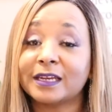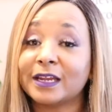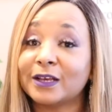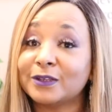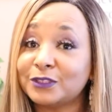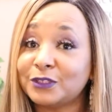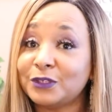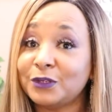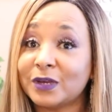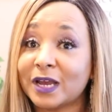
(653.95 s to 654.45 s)
And
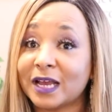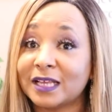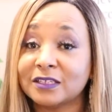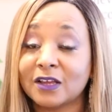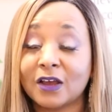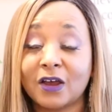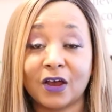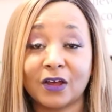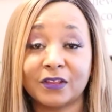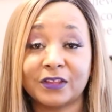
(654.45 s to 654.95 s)
I'll see you guys
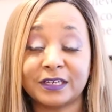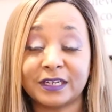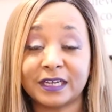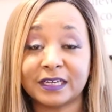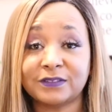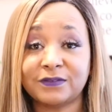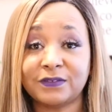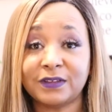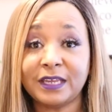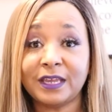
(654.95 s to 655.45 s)
on the
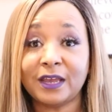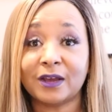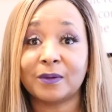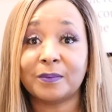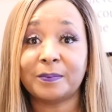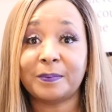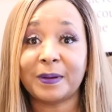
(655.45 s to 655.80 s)
next video.